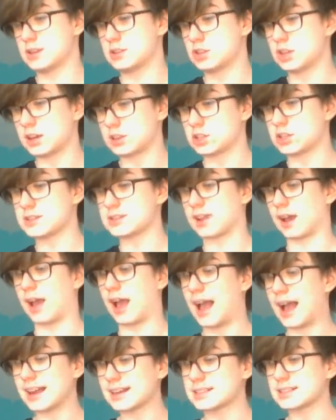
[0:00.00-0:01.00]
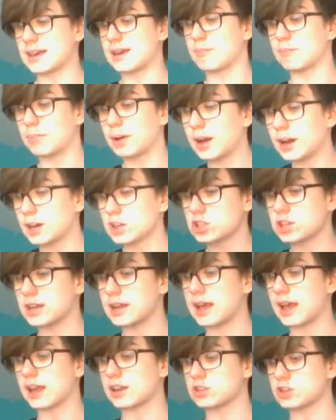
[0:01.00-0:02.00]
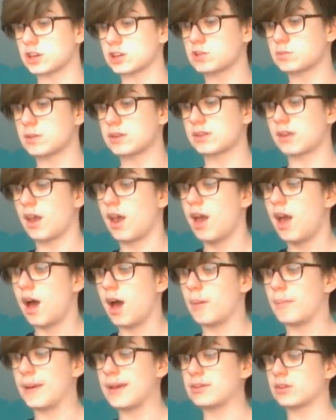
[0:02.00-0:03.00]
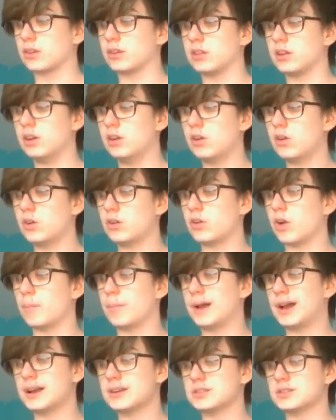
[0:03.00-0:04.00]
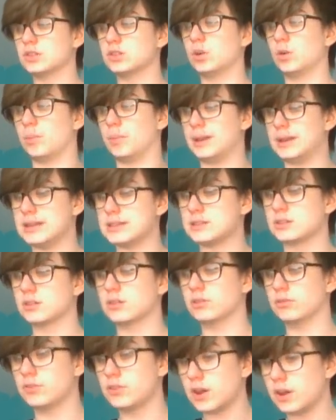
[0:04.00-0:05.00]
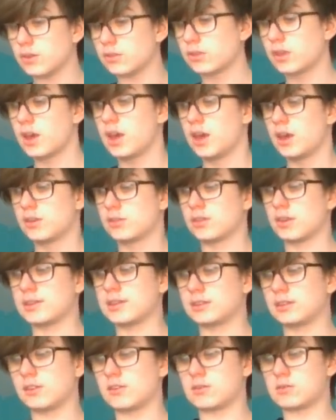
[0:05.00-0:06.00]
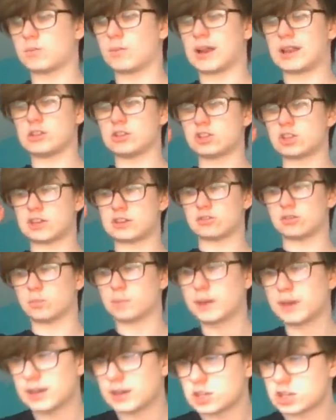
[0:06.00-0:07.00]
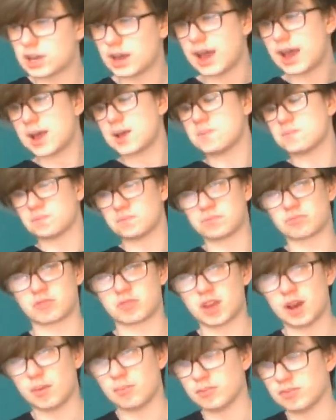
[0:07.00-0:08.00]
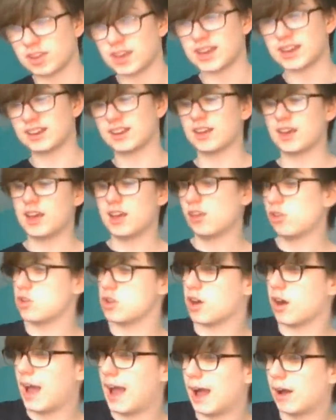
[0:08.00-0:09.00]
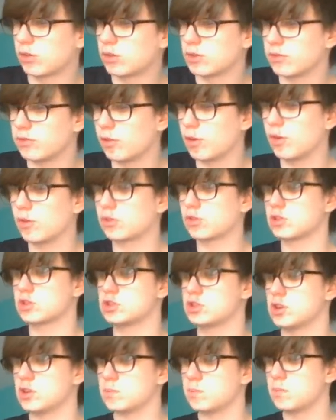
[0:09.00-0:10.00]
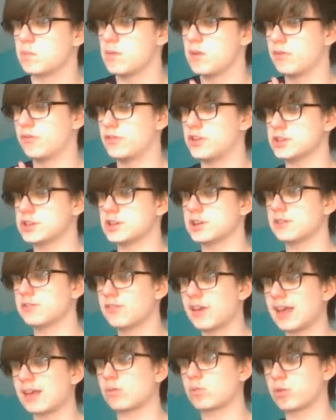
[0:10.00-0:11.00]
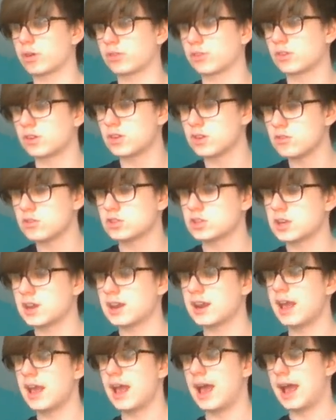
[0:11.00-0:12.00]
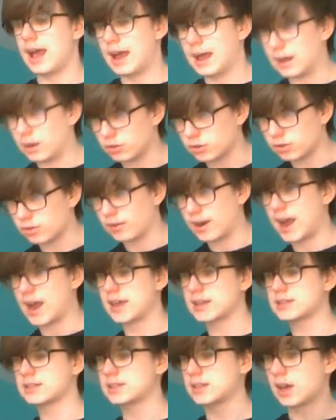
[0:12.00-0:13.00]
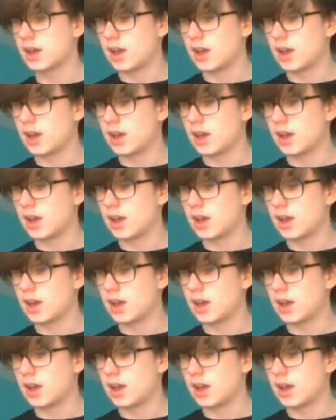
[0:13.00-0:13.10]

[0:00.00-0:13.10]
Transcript: judges act impartially and judgments are based on the law, not personal or political views. So this is when General Pinochet comes in. So you've got House of Lords should face prosecution, house arrest.